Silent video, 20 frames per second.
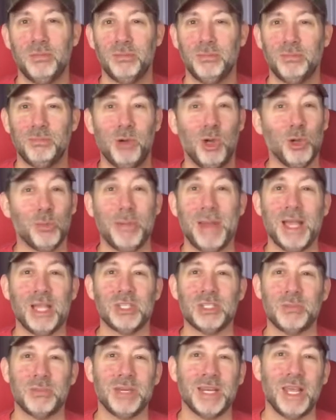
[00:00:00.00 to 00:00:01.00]
bulk
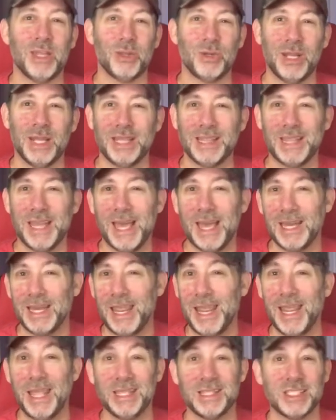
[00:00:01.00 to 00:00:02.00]
package them together like that
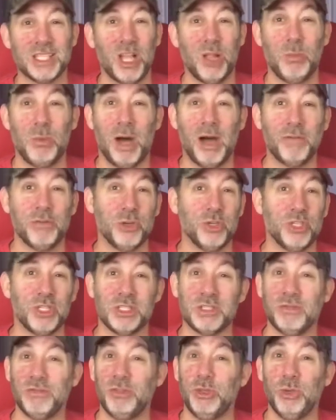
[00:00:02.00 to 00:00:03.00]
and sell them off for
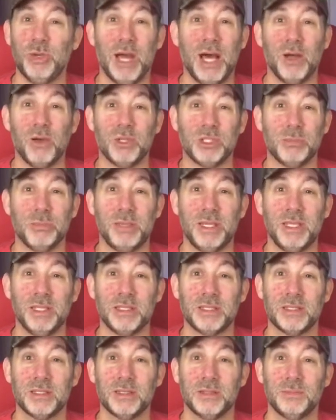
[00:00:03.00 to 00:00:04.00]
just a few dollars a
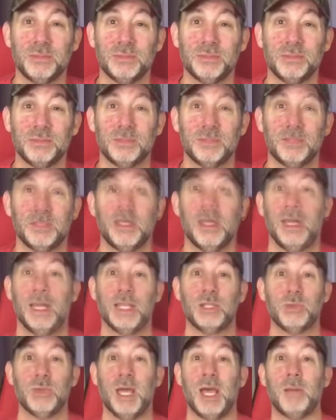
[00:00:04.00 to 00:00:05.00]
piece.
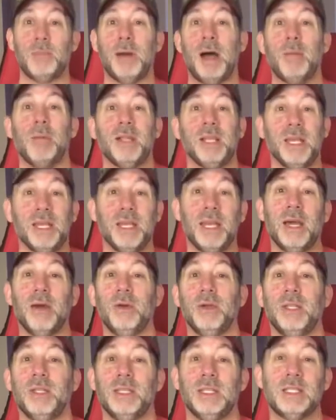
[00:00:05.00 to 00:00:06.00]
Next, we got a bobblehead. Now,
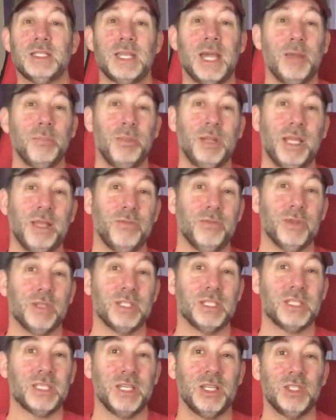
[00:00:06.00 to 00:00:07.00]
this guy played for the
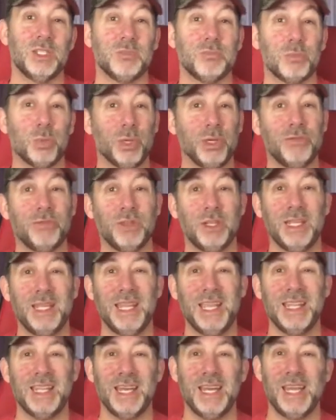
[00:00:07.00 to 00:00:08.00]
Suns briefly,
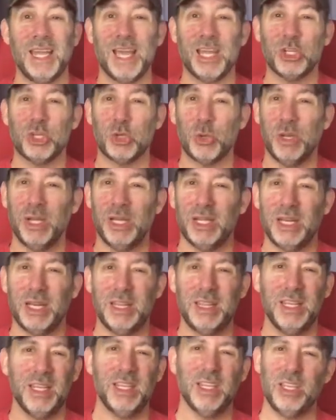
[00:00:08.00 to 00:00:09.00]
and then he got traded, I
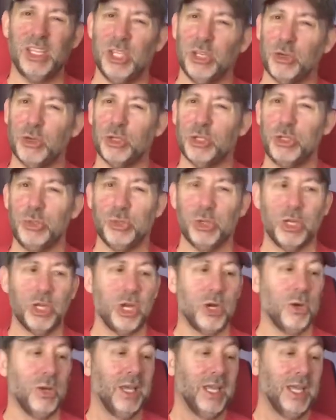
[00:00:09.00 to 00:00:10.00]
think, a year or two
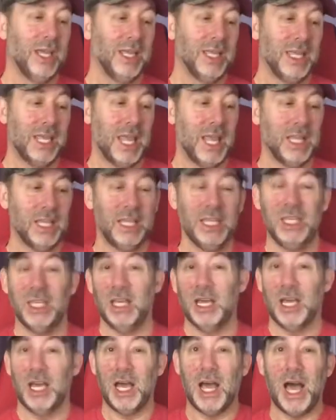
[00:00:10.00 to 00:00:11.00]
ago. Kelly
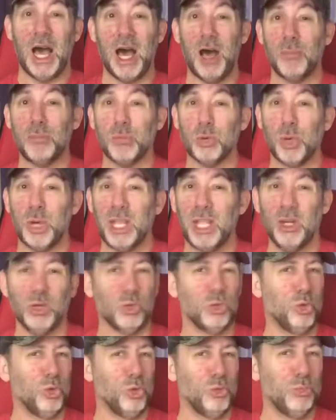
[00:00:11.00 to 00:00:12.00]
Oubre or
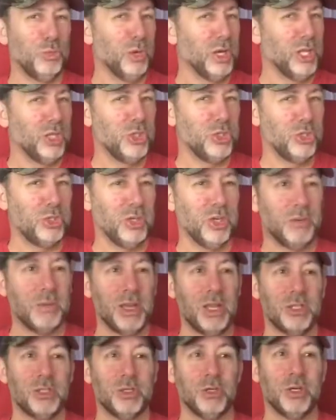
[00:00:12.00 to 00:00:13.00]
Oubre Jr., I'm
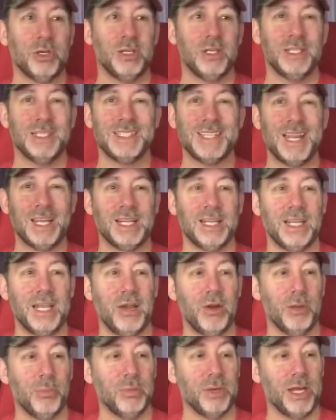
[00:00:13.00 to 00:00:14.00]
not sure exactly
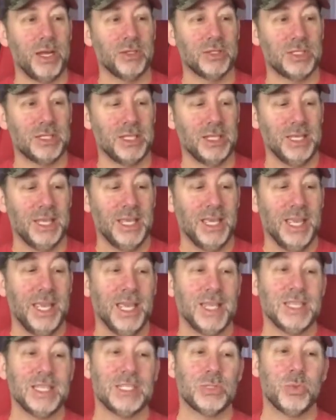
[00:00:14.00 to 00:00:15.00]
how he pronounces it.
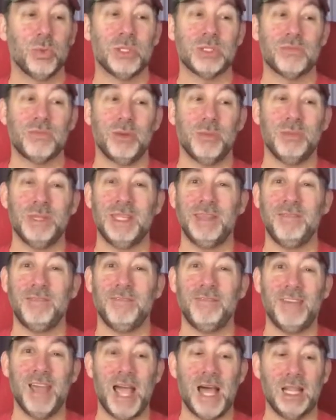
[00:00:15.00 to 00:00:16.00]
And this was from the
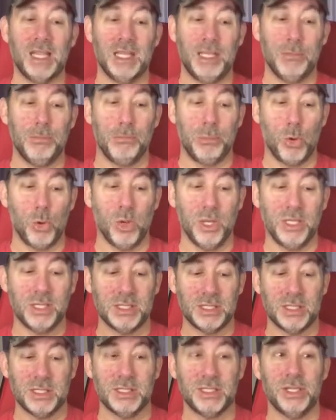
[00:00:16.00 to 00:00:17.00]
Valley
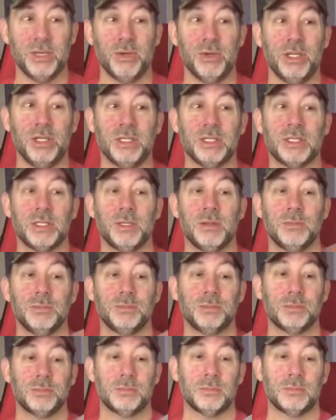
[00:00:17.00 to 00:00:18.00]
Boys series.
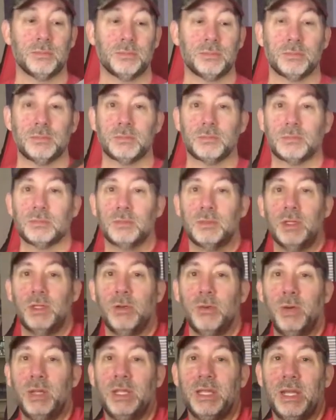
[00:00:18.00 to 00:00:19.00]

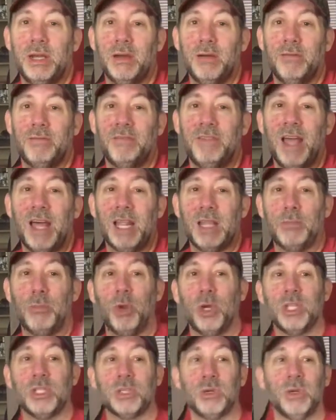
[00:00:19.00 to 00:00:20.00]
Right there, Valley
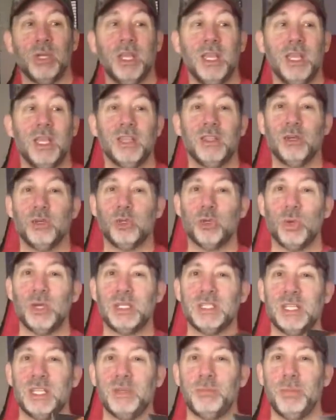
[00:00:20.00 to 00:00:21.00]
Boys. So they're
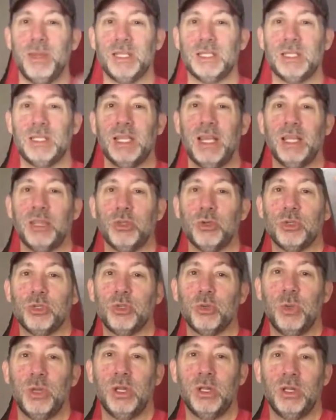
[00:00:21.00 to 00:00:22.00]
dressed in basically like their
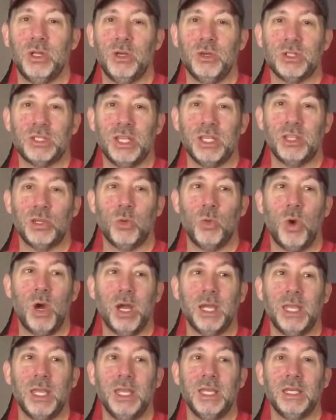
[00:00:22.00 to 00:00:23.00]
street clothes, like they're
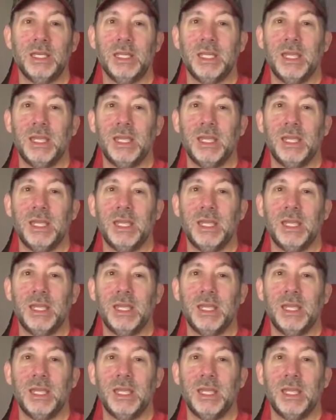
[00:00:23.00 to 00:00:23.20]
walking into the